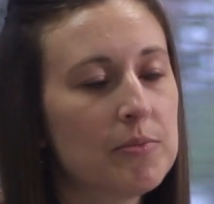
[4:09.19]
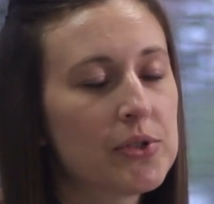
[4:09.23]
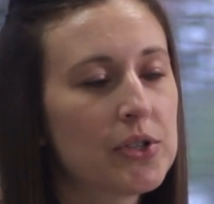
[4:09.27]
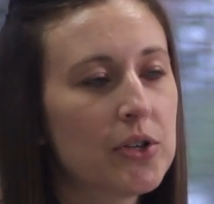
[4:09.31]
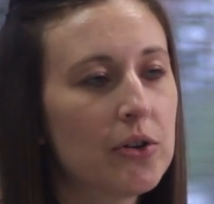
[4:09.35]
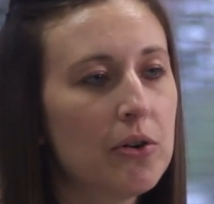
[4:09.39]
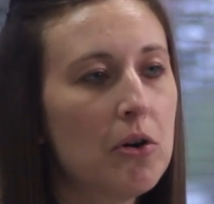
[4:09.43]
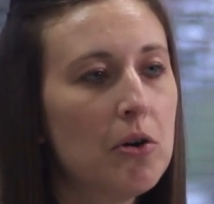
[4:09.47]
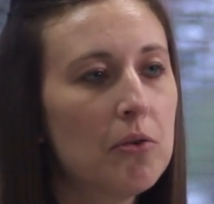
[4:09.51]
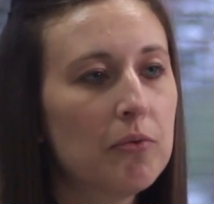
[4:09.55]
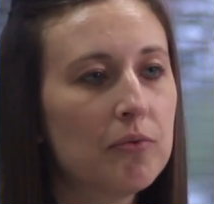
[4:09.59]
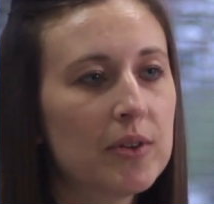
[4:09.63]

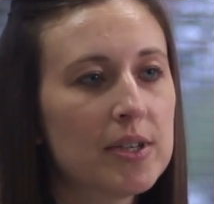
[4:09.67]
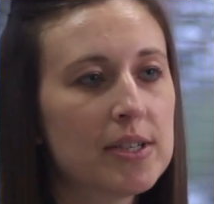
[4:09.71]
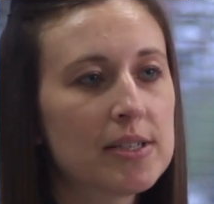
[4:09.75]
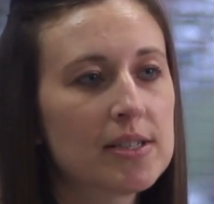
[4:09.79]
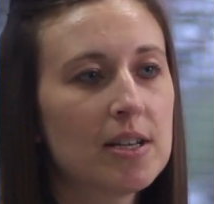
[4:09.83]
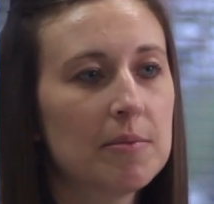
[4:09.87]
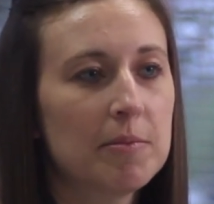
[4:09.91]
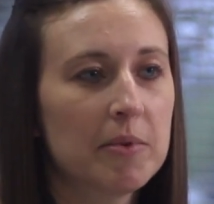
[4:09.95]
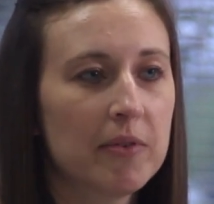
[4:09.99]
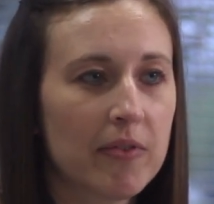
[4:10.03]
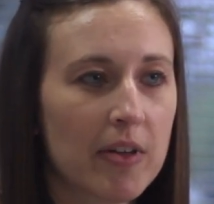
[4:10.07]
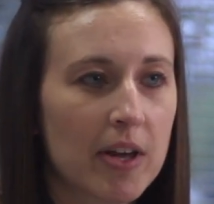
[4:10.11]
So hopefully
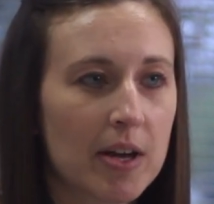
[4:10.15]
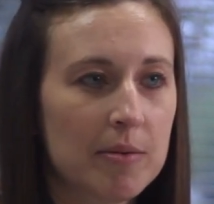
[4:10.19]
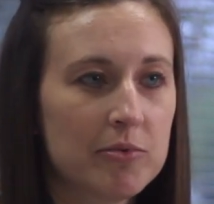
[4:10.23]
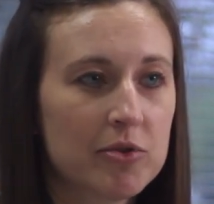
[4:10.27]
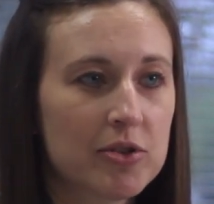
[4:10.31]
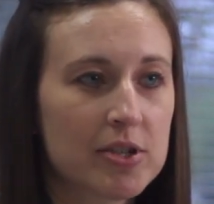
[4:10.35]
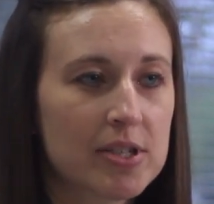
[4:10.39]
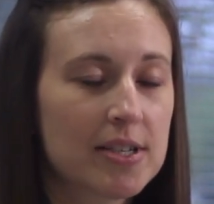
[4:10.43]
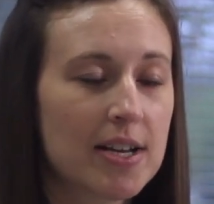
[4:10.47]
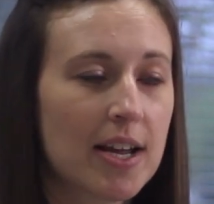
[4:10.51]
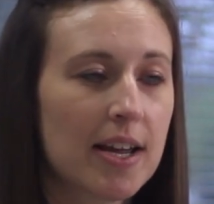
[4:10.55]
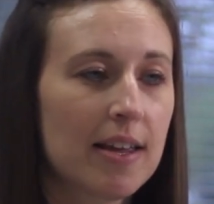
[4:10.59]
some of them
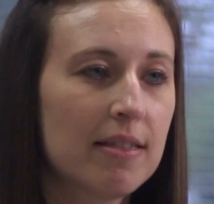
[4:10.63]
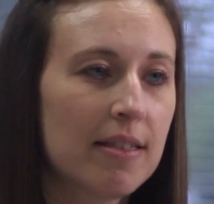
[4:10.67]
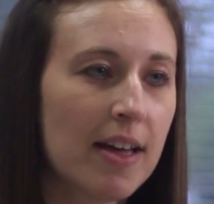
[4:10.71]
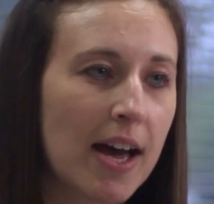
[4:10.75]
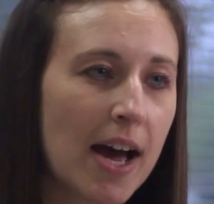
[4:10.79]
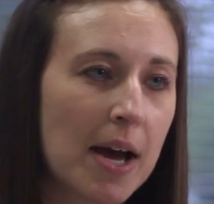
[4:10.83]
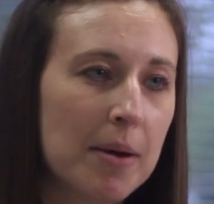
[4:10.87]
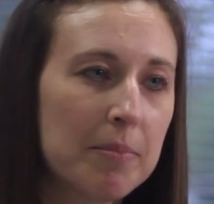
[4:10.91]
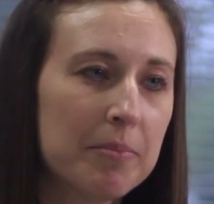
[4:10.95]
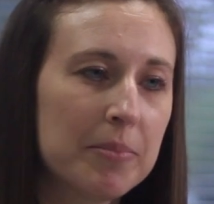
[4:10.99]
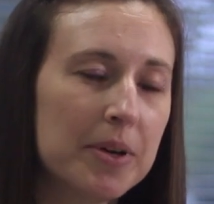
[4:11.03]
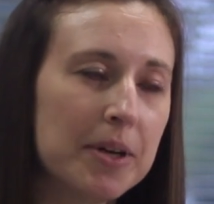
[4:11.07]
just take
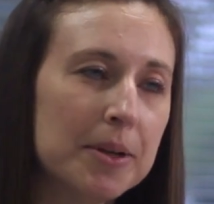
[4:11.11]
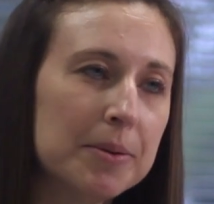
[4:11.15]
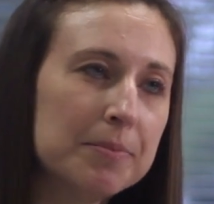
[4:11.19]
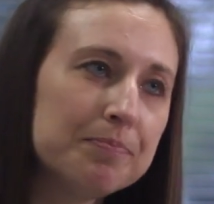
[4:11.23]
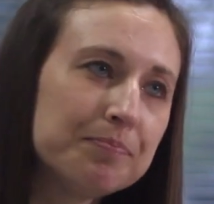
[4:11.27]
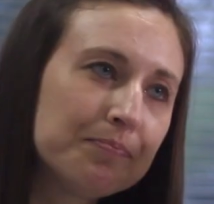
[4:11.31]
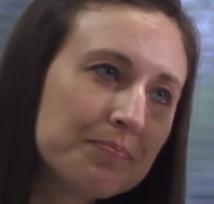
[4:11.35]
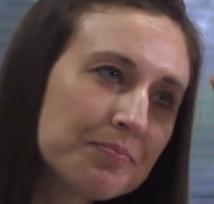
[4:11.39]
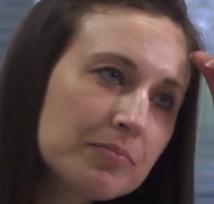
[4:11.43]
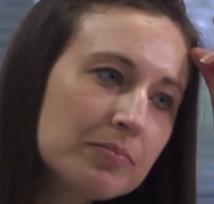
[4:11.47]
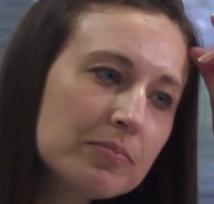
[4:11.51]
that. But